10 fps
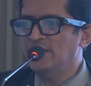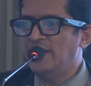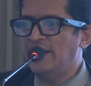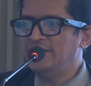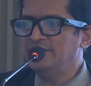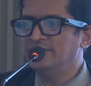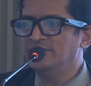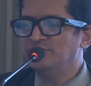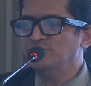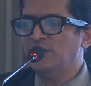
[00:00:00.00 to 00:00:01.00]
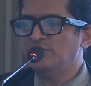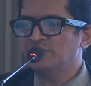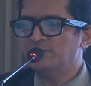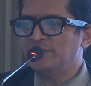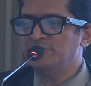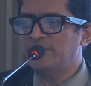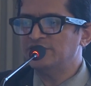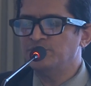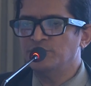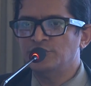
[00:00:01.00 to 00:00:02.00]
And you have sometimes
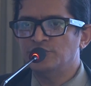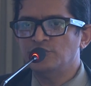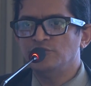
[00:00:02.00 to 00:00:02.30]
placebo control.